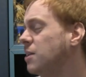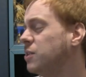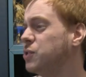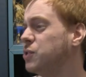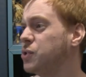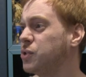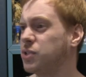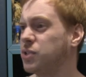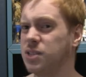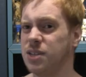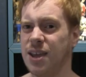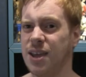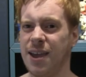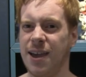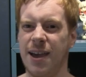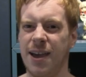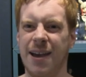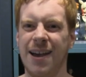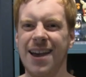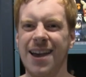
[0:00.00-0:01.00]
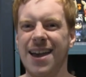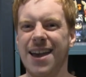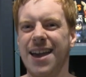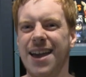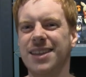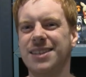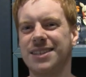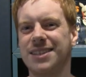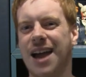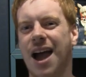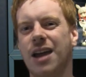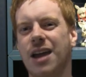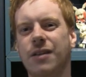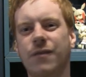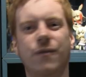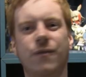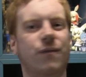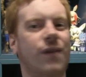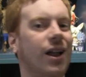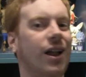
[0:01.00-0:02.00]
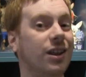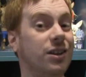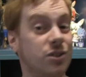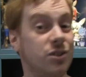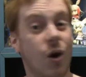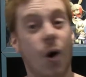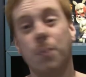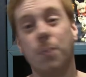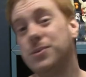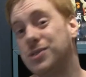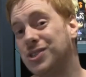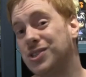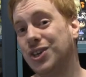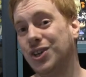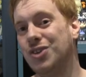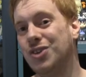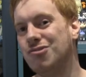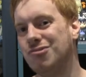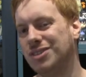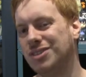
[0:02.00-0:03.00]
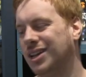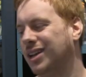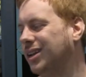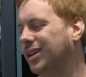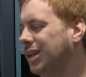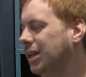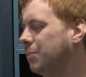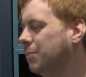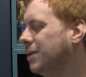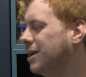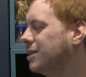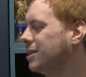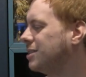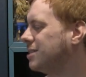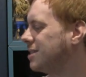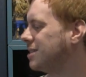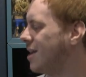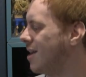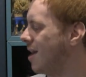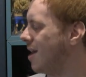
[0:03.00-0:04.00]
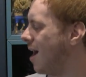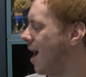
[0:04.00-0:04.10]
Just, it's kind of fell into obscurity a little bit.